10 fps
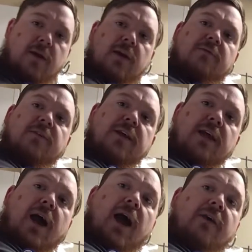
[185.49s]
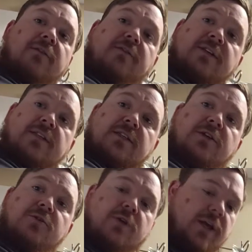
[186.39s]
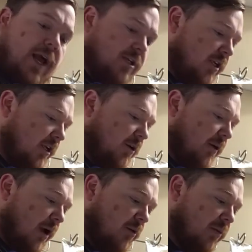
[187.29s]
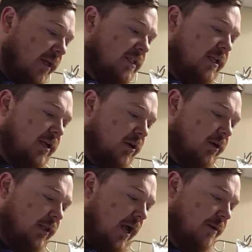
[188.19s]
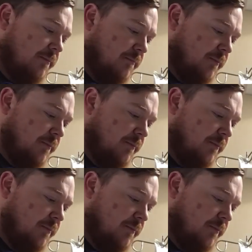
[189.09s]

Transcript: If this is a new connection and you're not replacing a current line,